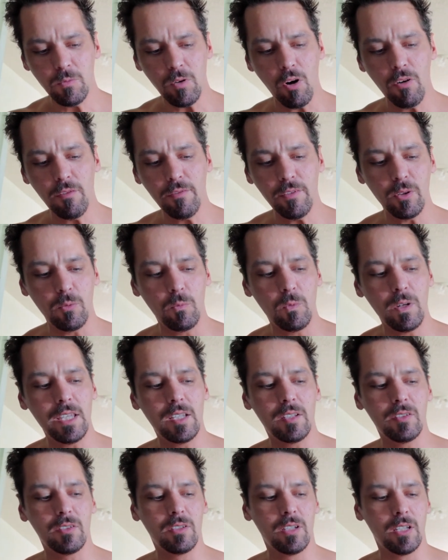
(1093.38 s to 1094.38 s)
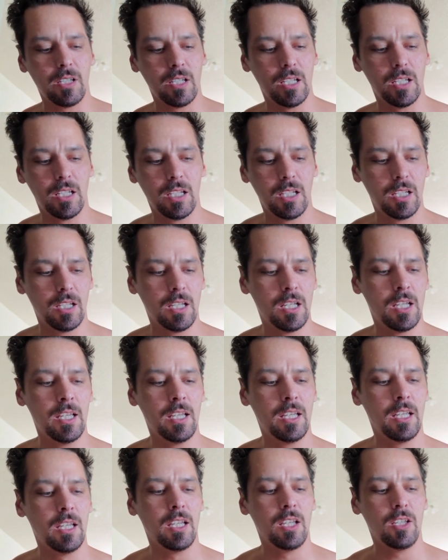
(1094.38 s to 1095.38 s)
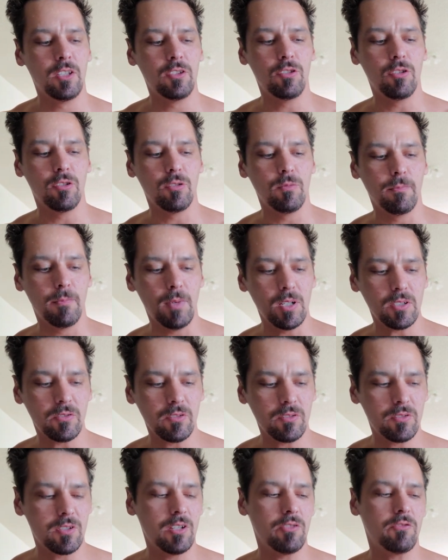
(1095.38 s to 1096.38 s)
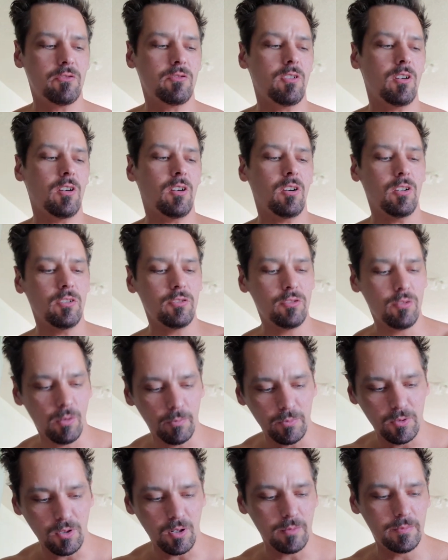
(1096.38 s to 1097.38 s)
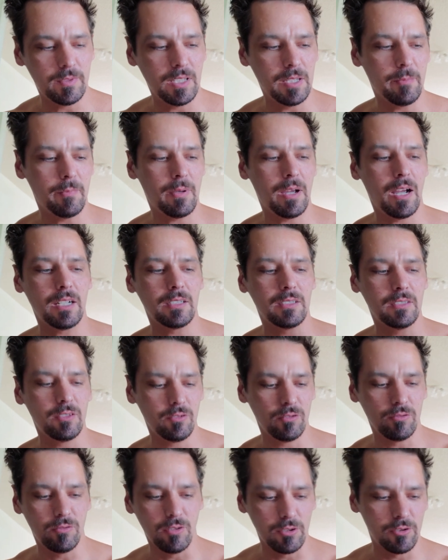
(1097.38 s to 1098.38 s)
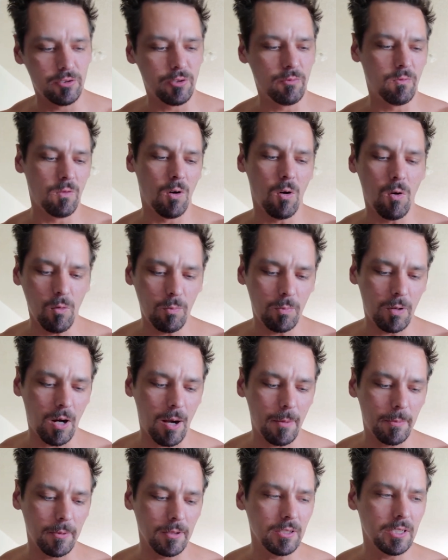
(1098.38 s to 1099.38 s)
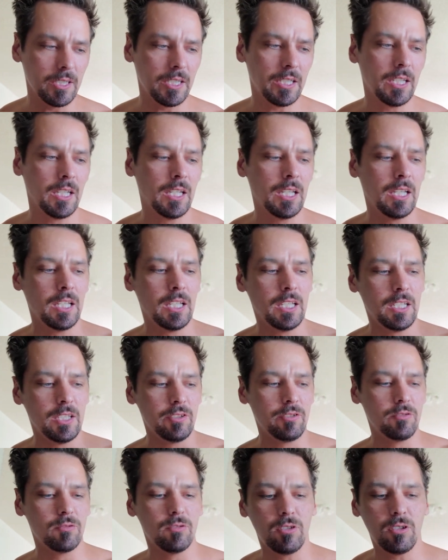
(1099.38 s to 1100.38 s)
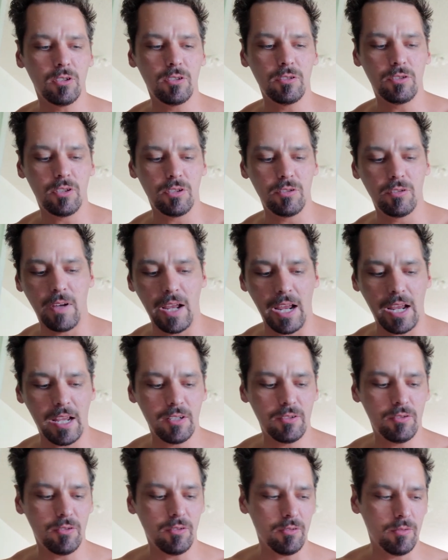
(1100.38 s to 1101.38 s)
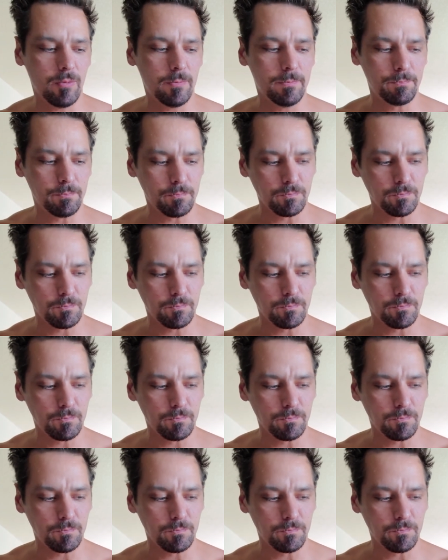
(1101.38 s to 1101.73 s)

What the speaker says: over the weeks, your muscles get stronger, you absorb the impact, you learn to roll properly, you learn to handle